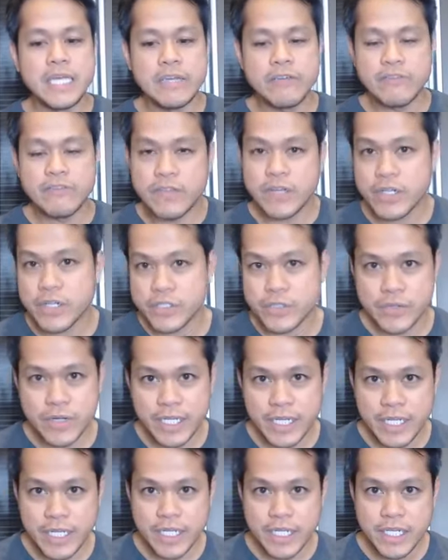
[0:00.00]
if there's
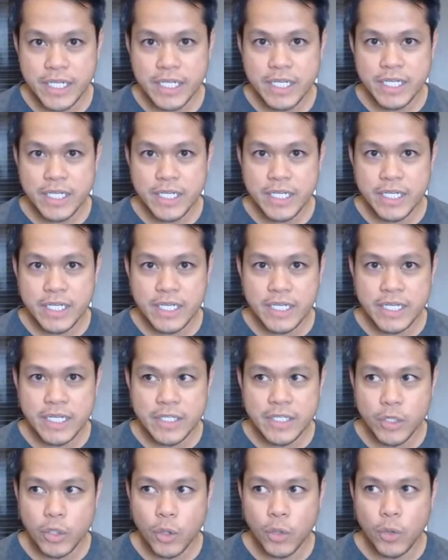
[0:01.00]
really
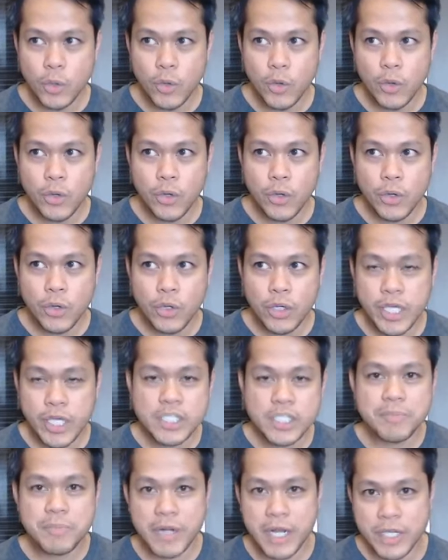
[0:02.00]
no
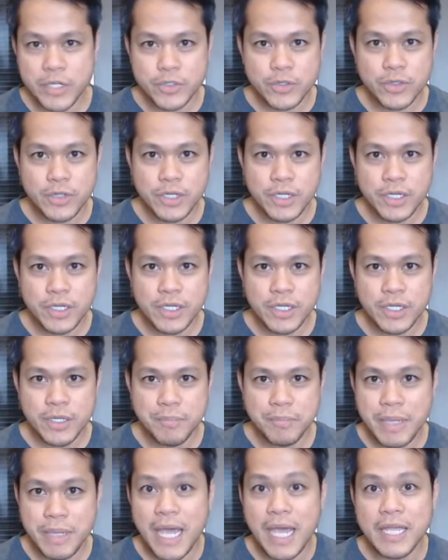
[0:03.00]
inspiration
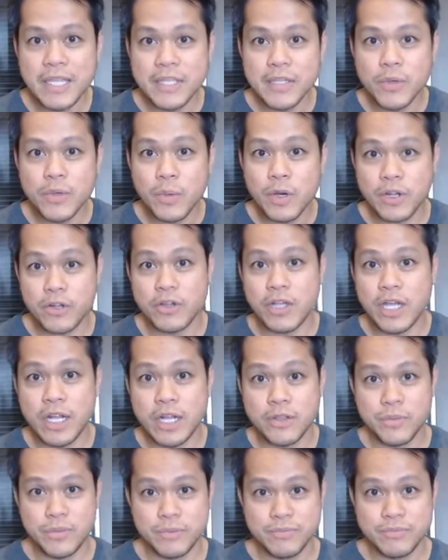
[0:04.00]
behind what you're
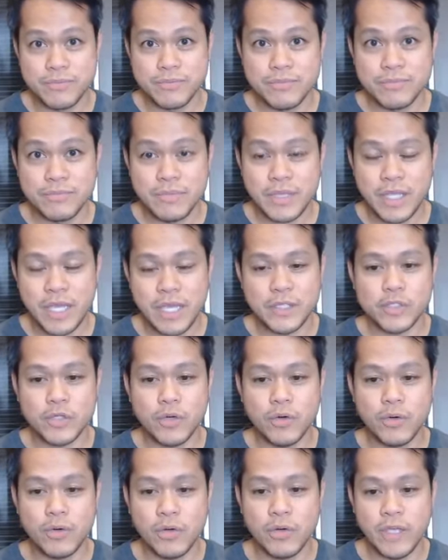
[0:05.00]
gonna do. Okay,
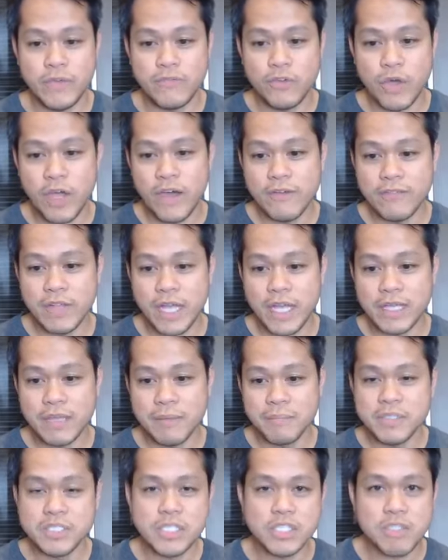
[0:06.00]
so if you have like
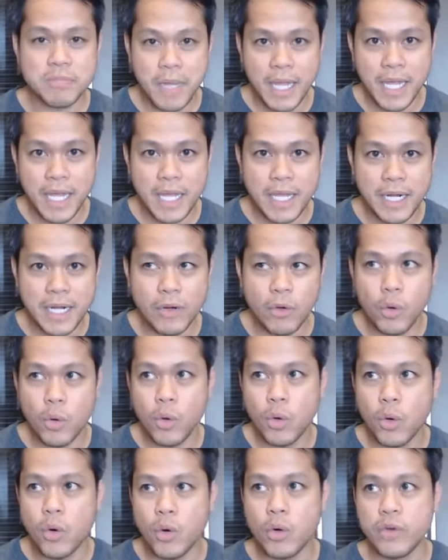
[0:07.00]
a business plan
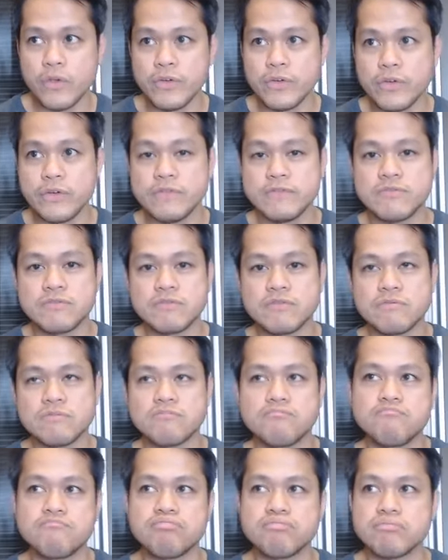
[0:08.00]
or you've,
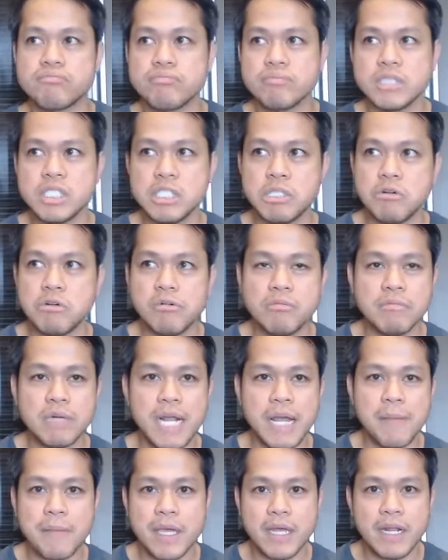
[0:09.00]

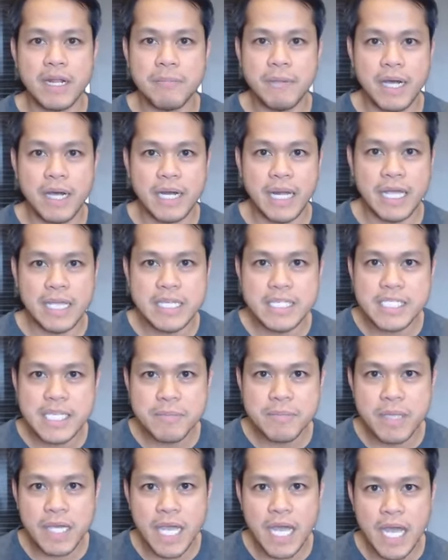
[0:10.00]
marami ka ng mga
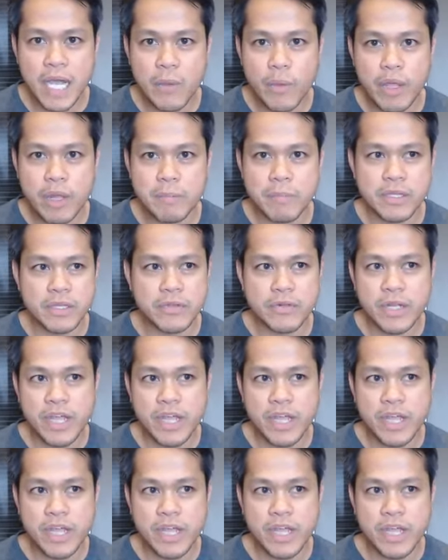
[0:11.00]
naisip na gagawin but